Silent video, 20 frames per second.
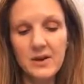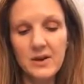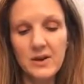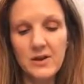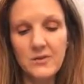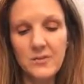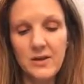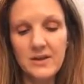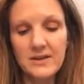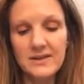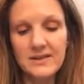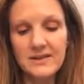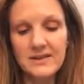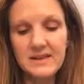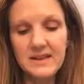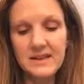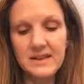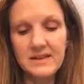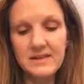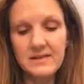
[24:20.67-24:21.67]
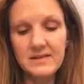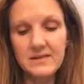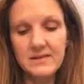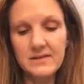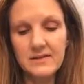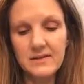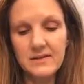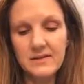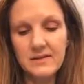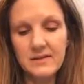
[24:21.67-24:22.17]
you are still
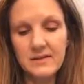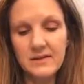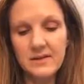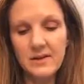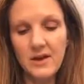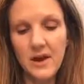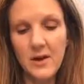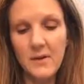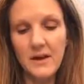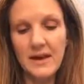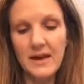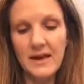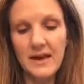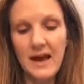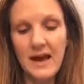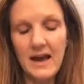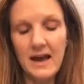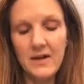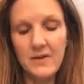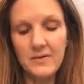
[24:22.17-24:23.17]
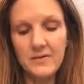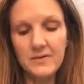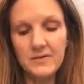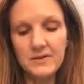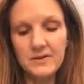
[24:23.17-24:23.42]
going out.